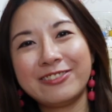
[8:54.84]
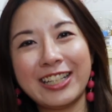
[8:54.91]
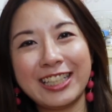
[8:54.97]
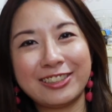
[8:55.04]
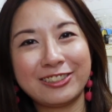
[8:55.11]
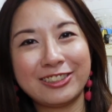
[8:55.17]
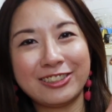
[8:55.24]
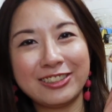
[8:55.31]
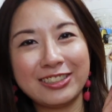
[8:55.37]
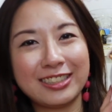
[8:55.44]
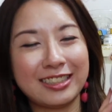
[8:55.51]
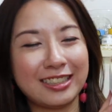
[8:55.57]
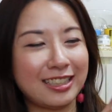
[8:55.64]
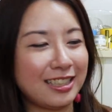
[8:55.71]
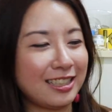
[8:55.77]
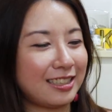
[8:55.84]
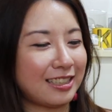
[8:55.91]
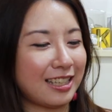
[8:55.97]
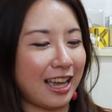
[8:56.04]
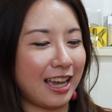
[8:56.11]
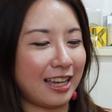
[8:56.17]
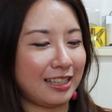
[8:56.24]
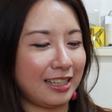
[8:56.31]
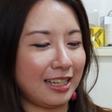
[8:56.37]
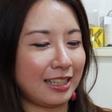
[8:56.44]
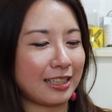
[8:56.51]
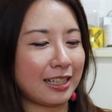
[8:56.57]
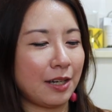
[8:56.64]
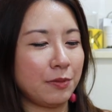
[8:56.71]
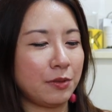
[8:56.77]
wait to use this and
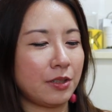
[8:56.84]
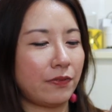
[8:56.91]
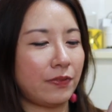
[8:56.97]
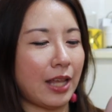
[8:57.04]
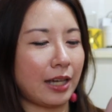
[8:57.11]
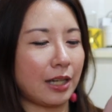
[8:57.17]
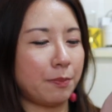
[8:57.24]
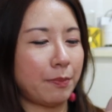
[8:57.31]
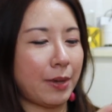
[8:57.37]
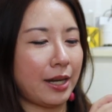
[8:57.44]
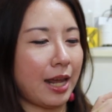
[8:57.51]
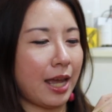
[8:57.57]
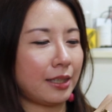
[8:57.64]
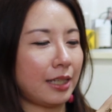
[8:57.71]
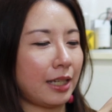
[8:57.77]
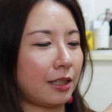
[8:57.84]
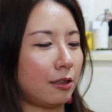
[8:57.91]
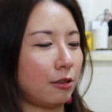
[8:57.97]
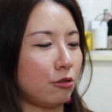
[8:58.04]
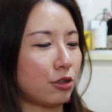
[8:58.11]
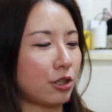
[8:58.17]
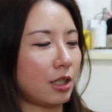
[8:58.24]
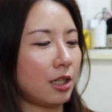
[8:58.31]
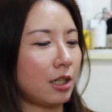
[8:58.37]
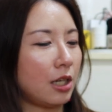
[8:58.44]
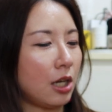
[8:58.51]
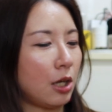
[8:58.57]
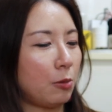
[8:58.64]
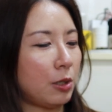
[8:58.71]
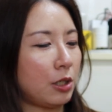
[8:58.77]
it comes with like a magnetic closure
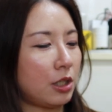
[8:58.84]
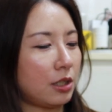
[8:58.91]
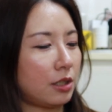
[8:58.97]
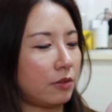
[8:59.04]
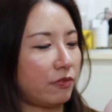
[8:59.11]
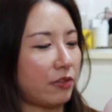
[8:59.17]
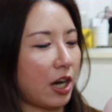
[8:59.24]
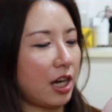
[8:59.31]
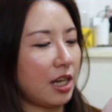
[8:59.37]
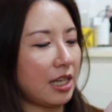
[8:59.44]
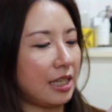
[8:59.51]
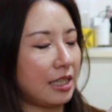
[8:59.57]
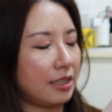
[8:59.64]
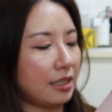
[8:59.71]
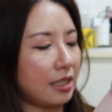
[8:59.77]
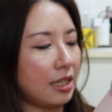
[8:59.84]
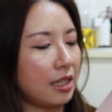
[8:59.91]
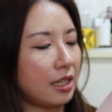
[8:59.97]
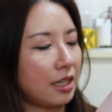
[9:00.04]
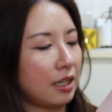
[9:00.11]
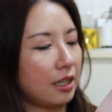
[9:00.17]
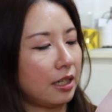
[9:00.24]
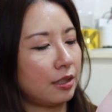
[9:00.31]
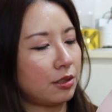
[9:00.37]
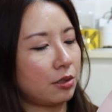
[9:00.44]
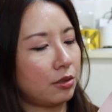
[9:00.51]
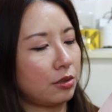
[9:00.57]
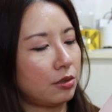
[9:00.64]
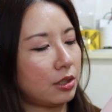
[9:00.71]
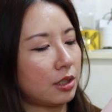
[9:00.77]
which is very easy
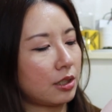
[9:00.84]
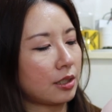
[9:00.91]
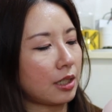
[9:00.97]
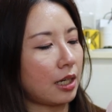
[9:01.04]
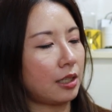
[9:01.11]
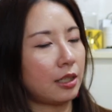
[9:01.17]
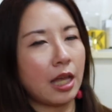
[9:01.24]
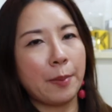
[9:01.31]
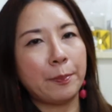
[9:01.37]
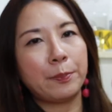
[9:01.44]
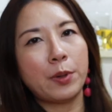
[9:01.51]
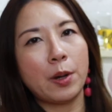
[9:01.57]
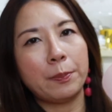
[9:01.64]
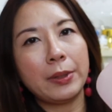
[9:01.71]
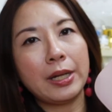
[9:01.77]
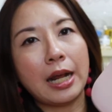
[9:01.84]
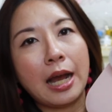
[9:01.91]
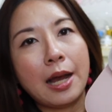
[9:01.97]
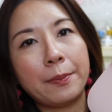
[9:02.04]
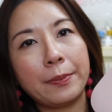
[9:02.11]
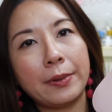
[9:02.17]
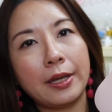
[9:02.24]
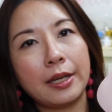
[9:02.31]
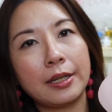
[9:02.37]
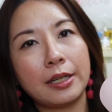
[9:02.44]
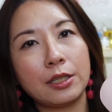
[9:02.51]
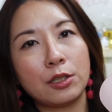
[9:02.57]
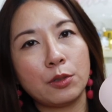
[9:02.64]
so you just kind of like pop it up and then